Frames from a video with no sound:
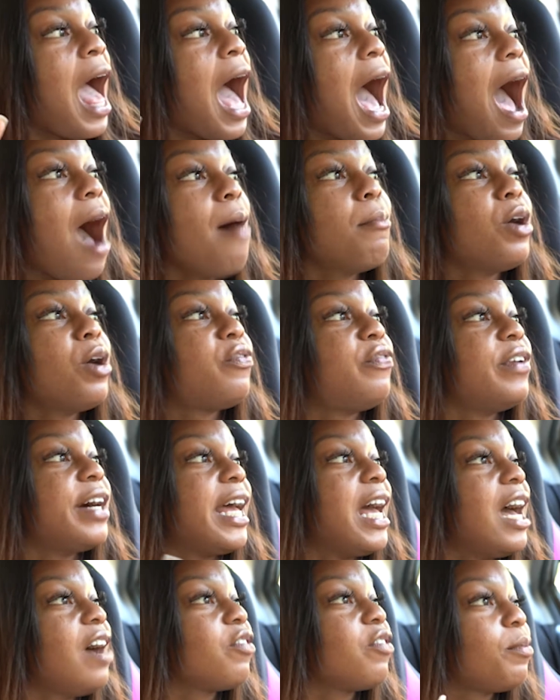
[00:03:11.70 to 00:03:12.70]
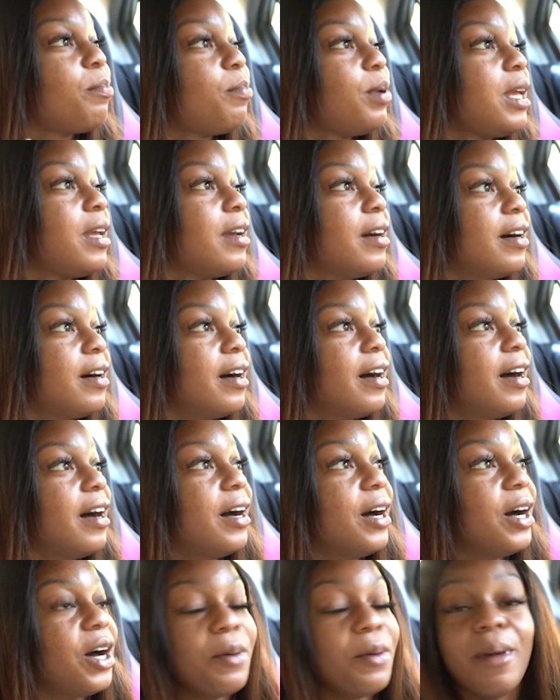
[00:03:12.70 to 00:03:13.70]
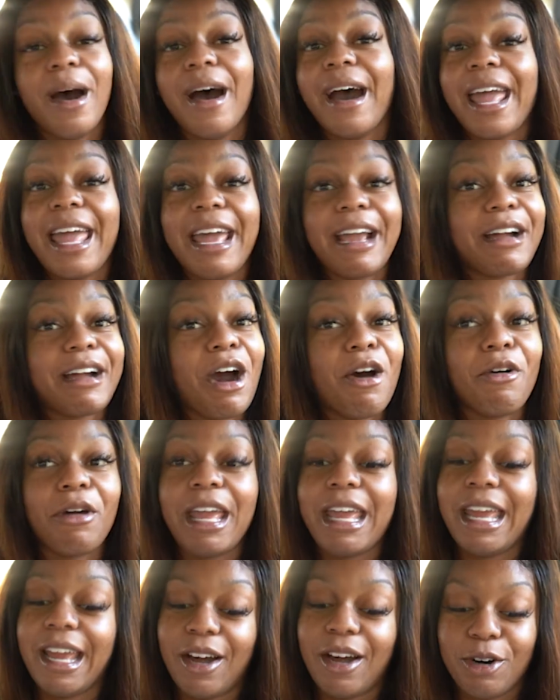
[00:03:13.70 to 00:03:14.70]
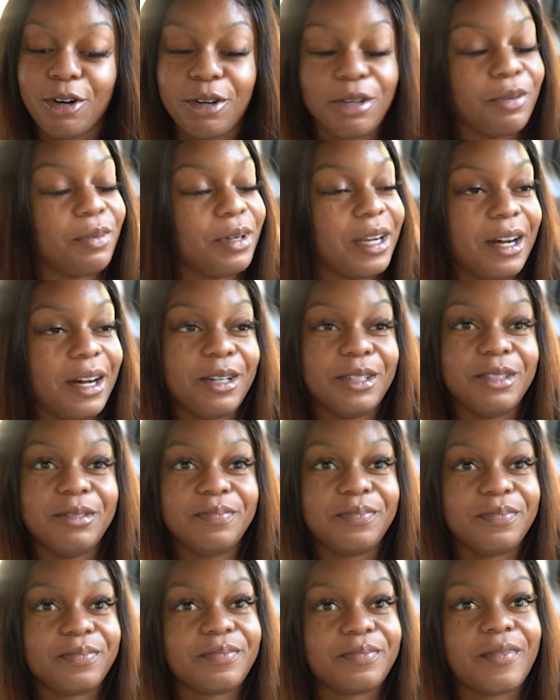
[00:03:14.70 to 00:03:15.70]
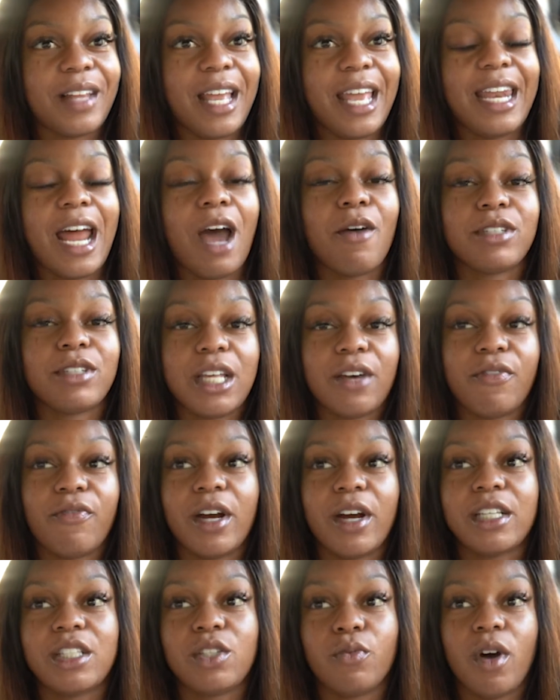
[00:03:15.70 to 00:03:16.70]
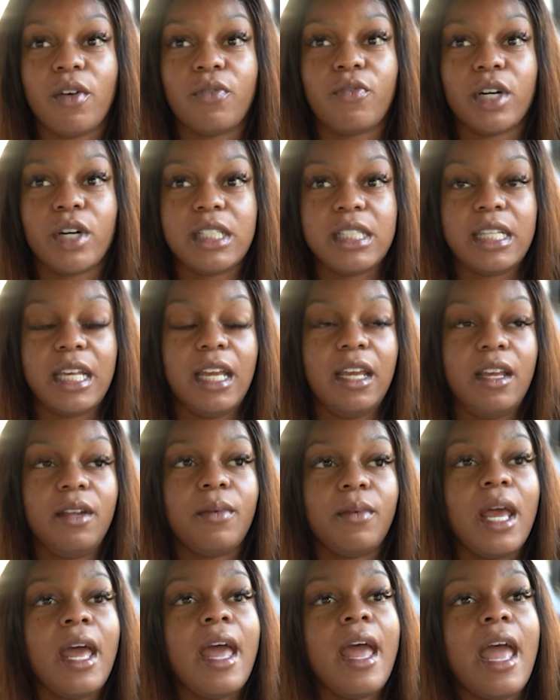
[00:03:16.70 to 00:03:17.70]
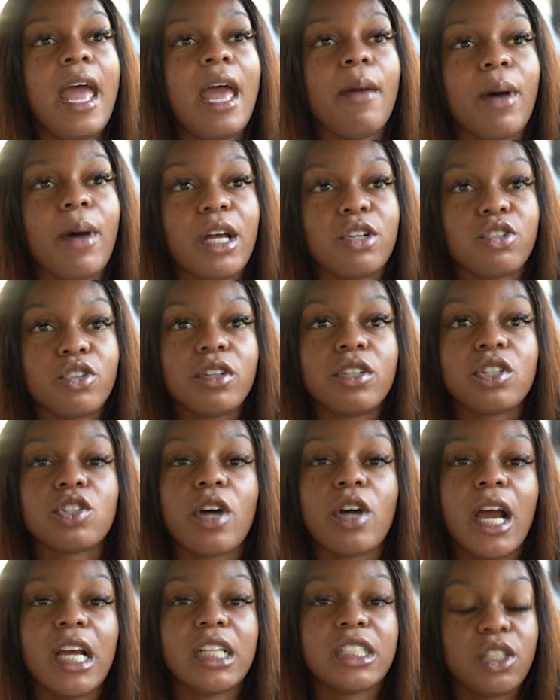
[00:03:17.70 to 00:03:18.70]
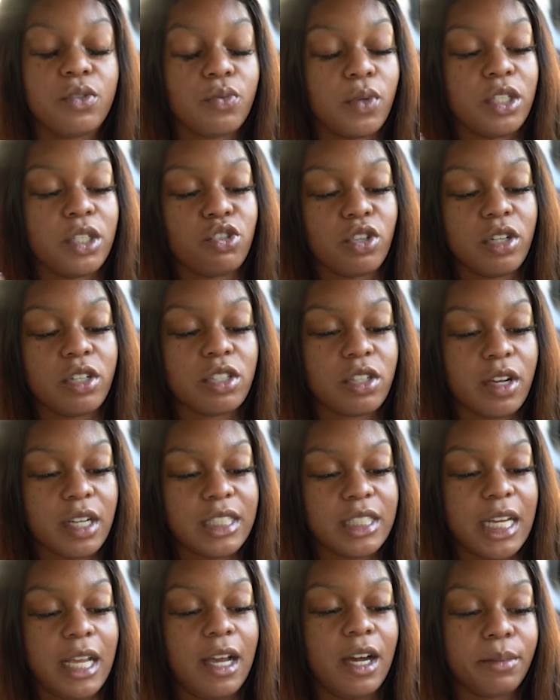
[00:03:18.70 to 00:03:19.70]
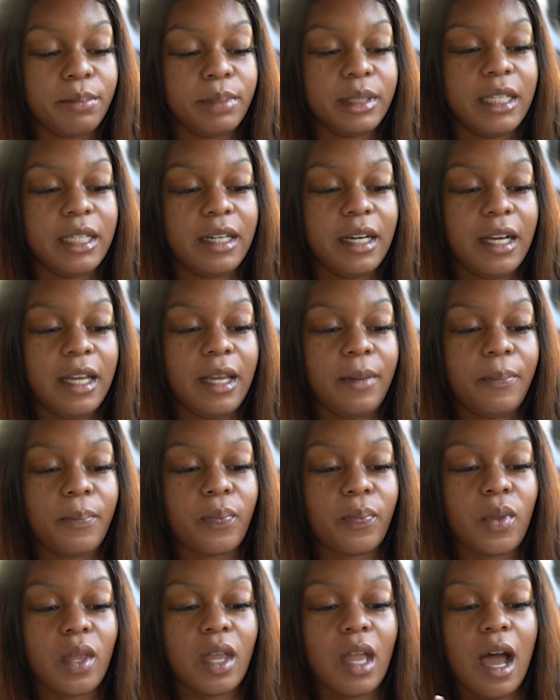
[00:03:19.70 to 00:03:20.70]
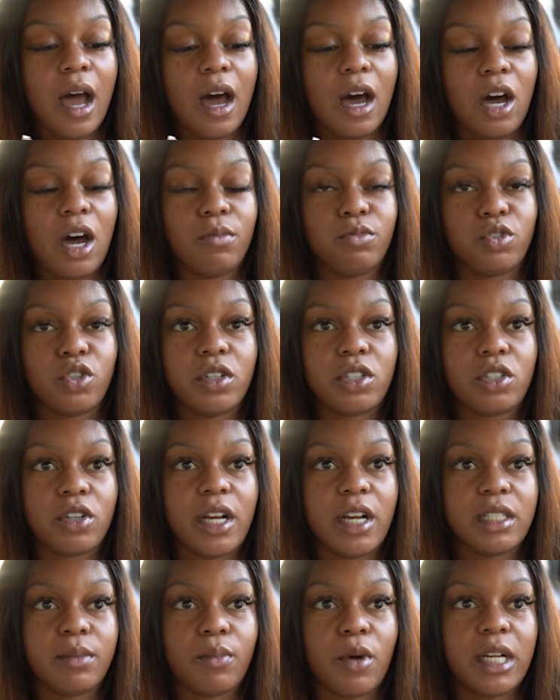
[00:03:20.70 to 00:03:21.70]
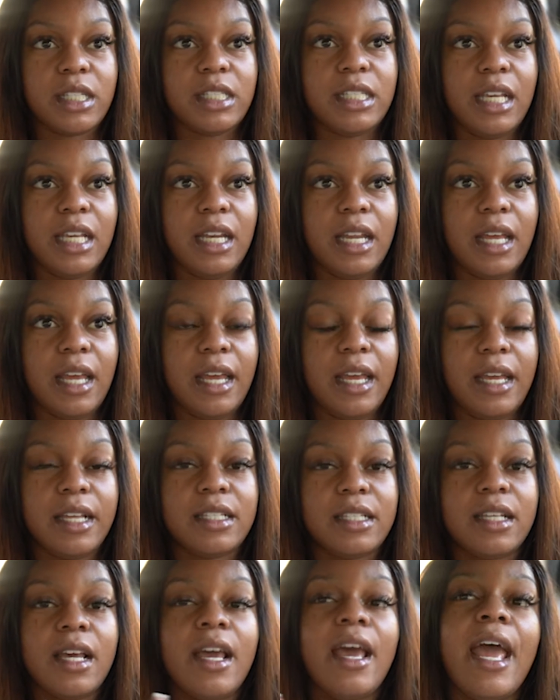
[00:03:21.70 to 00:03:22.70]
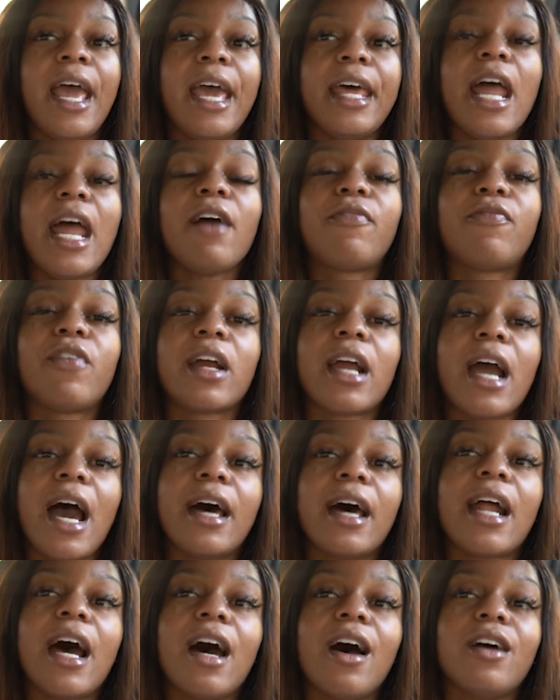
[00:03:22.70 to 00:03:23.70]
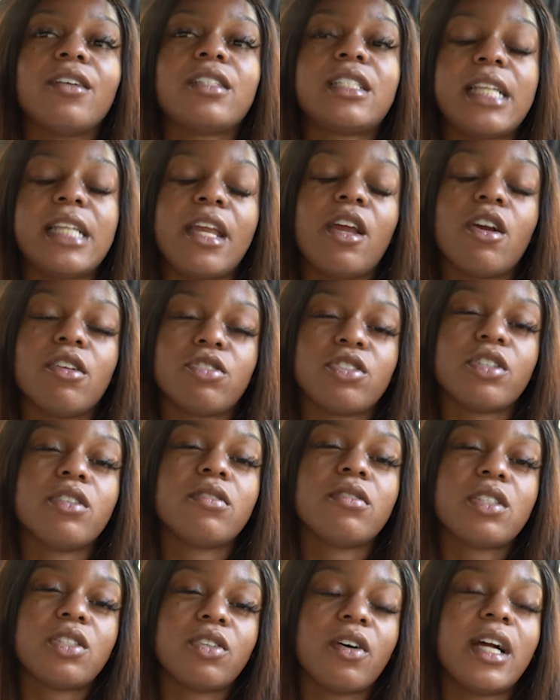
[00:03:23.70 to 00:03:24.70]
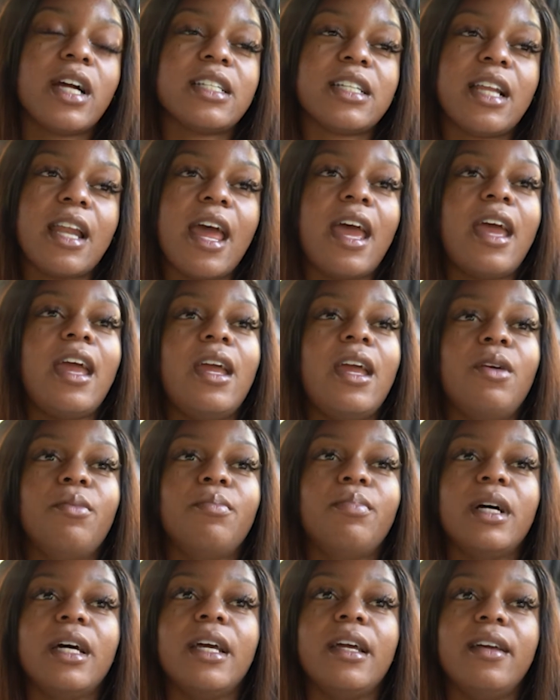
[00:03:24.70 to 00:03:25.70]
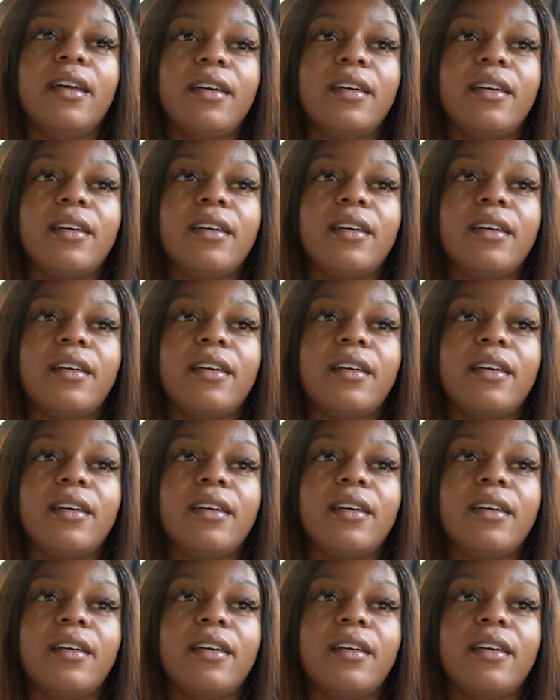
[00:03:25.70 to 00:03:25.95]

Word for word: I'ma forever be a, um, a Echo Eagle, you know. And I was at First and one fourteenth, and my drill sergeant was Drill Sergeant Youngblood. Um, Drill Sergeant Martinez, and I forgot our senior drill sergeant name, but